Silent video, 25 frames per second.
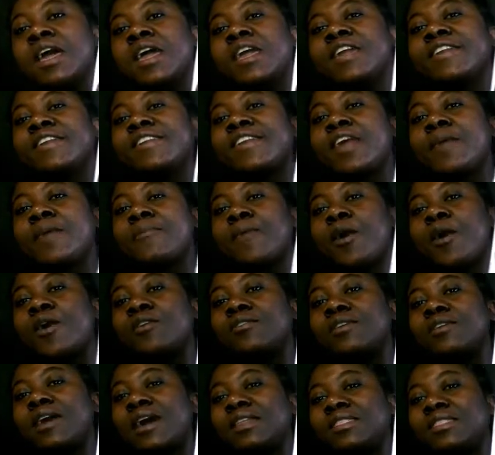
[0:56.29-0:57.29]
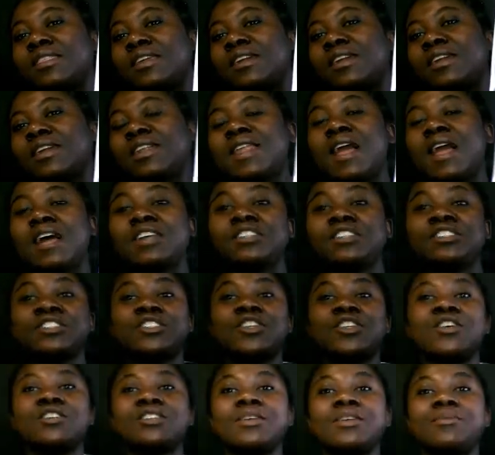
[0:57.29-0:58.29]
It came out I think last
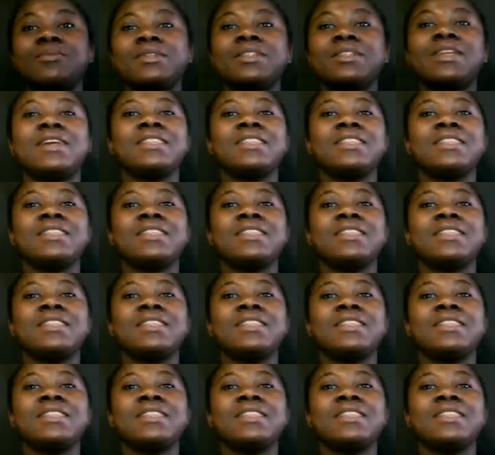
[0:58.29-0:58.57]
year or something